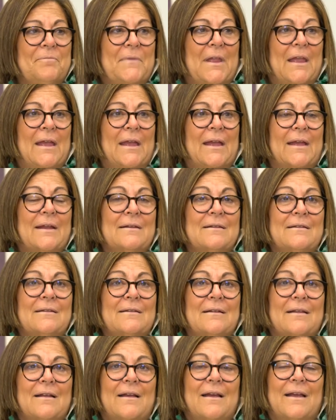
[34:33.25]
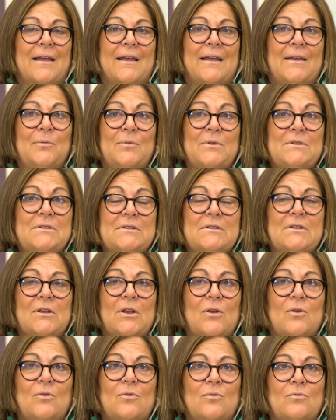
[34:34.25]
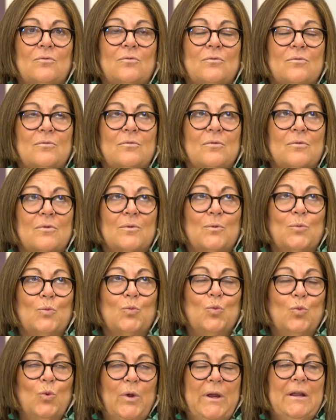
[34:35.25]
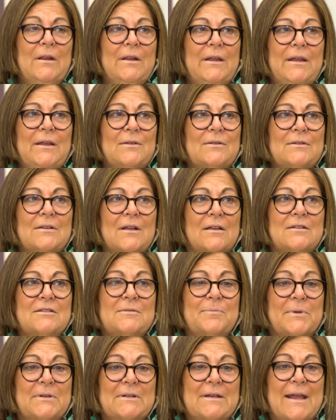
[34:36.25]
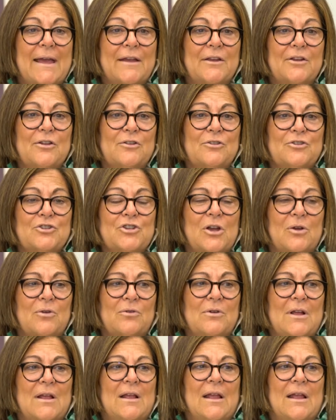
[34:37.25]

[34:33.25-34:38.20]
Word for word: And it was really a spectacular show.